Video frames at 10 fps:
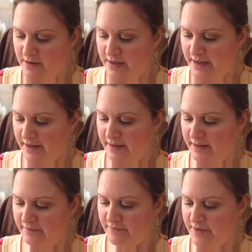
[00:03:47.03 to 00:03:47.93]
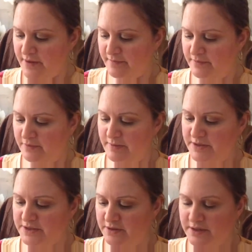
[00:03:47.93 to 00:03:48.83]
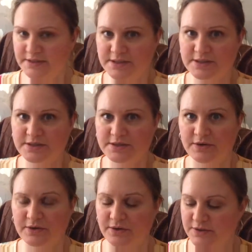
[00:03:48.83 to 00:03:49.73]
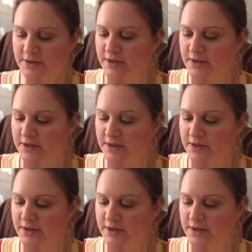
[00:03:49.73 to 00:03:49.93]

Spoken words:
I have let me show you this. It's so good.